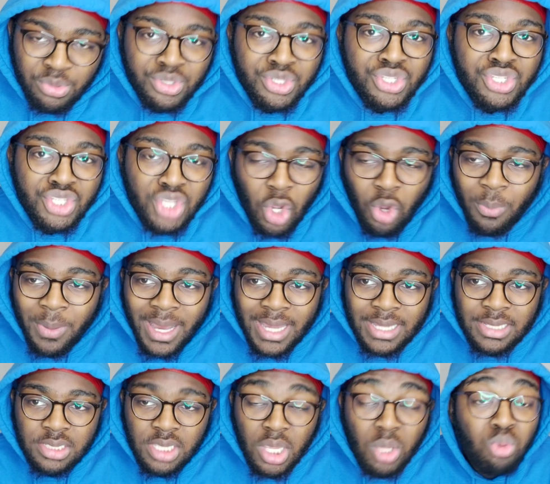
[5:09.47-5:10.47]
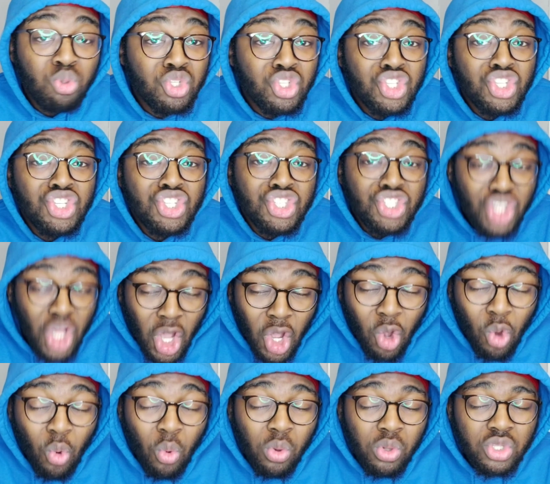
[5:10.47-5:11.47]
was so bad. It was
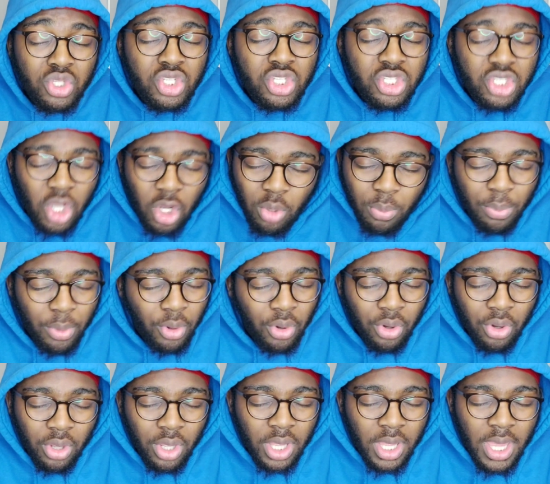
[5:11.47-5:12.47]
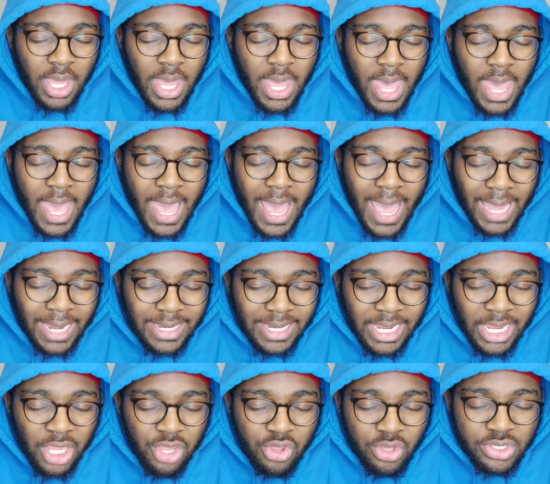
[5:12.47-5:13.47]
so, so poor. And
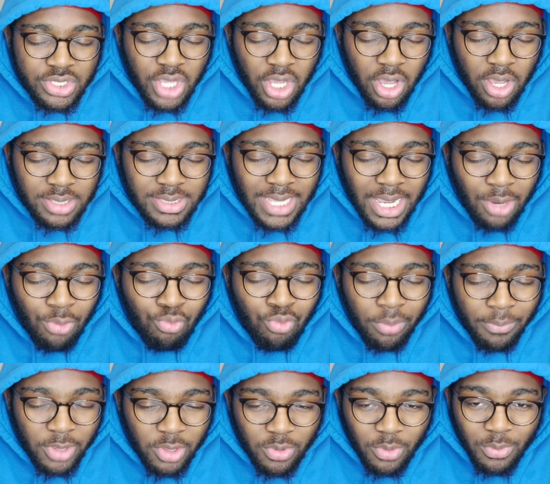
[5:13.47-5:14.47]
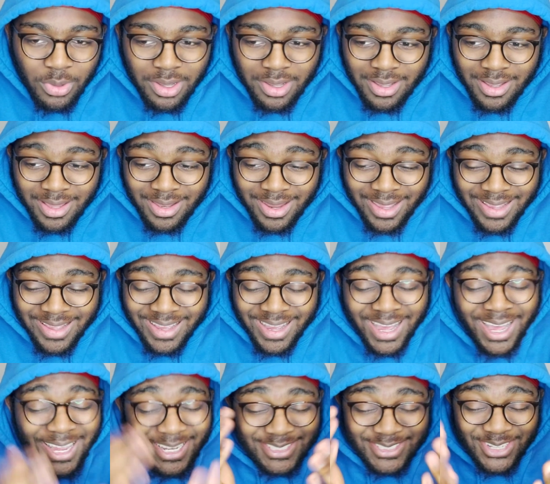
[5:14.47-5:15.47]
it just hurts how rubbish we were. Like, I